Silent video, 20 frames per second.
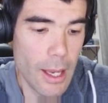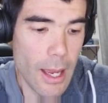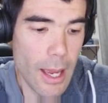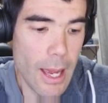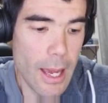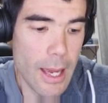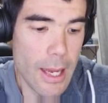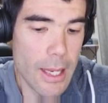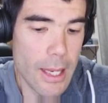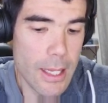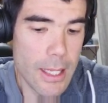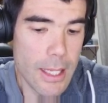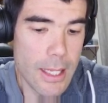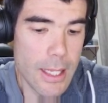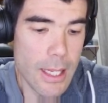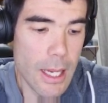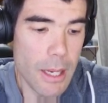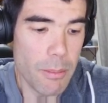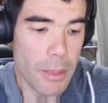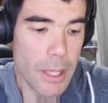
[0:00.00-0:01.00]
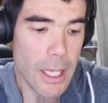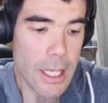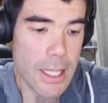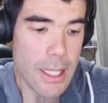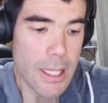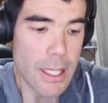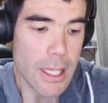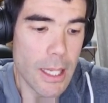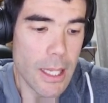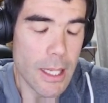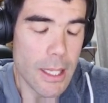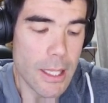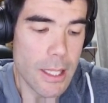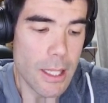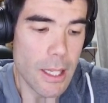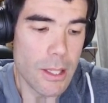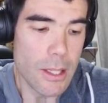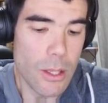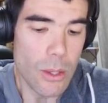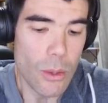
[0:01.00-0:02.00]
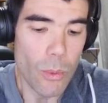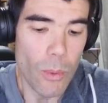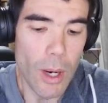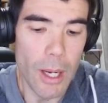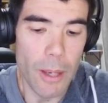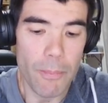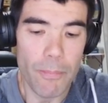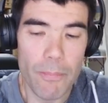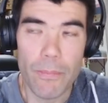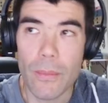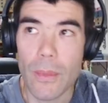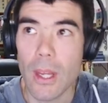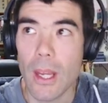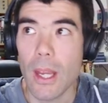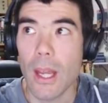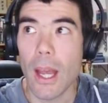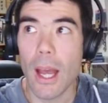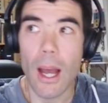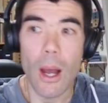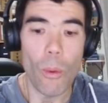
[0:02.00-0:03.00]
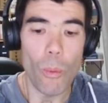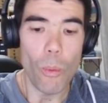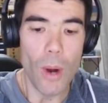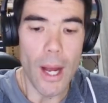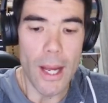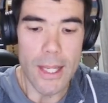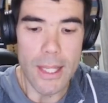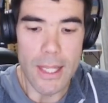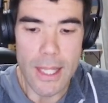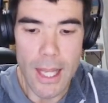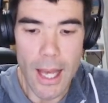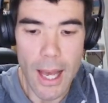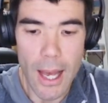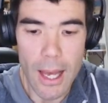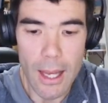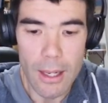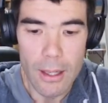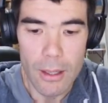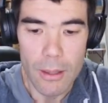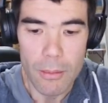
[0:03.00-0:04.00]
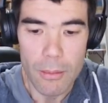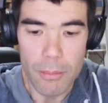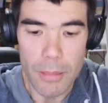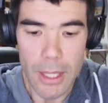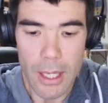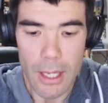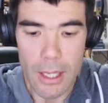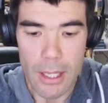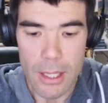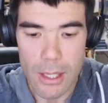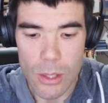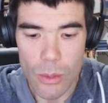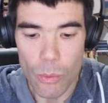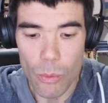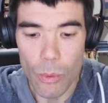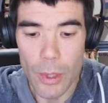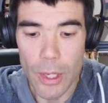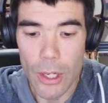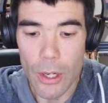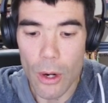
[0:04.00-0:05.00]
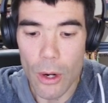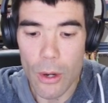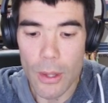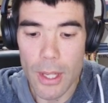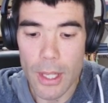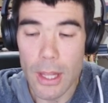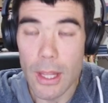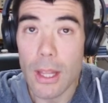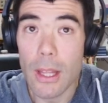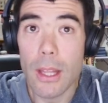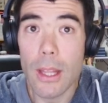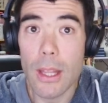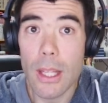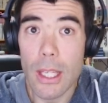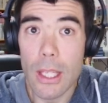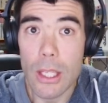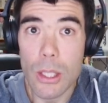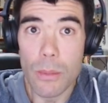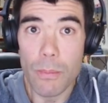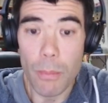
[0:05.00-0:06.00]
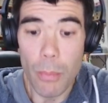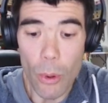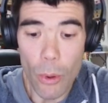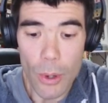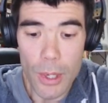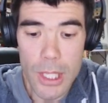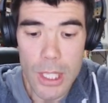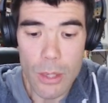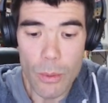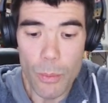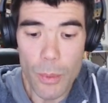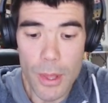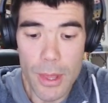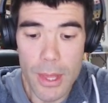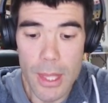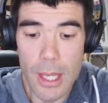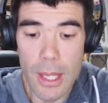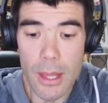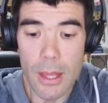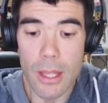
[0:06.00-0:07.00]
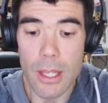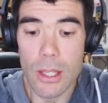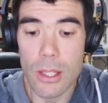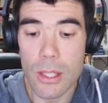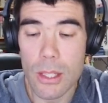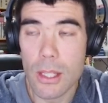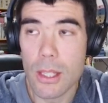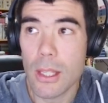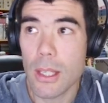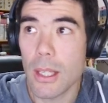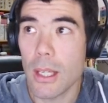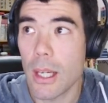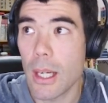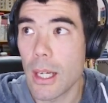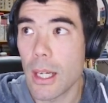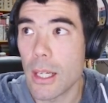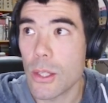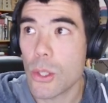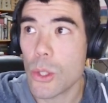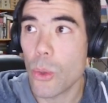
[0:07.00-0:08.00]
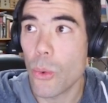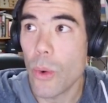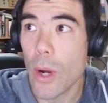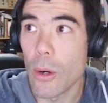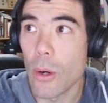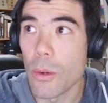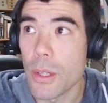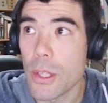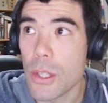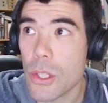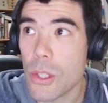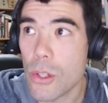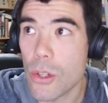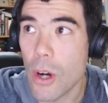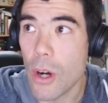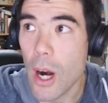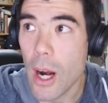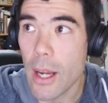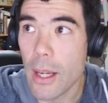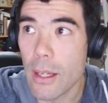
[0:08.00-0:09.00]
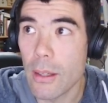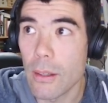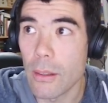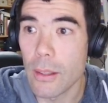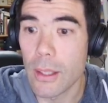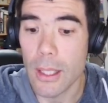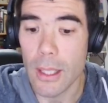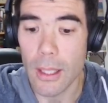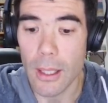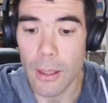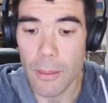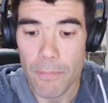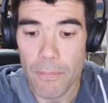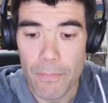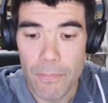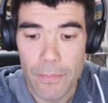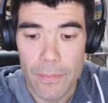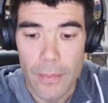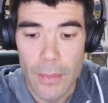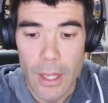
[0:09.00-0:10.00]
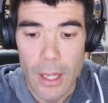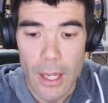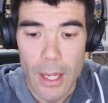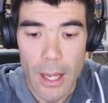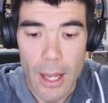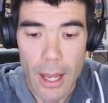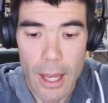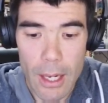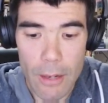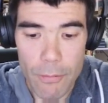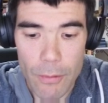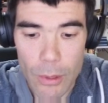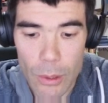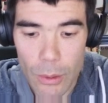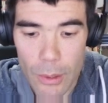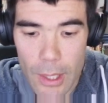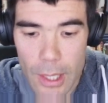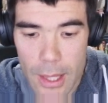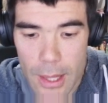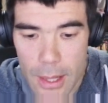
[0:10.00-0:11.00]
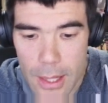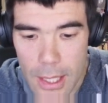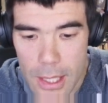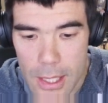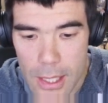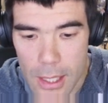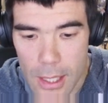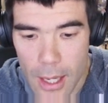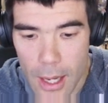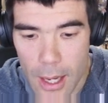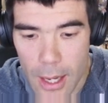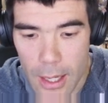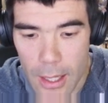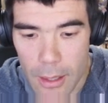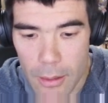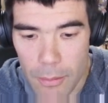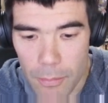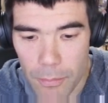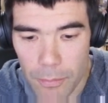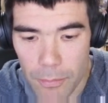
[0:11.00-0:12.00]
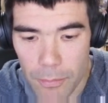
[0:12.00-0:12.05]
and c plus d is less than 1. Uh, why is that? Because we know that these points are within this uh, square or this triangle here. And if we look at this line,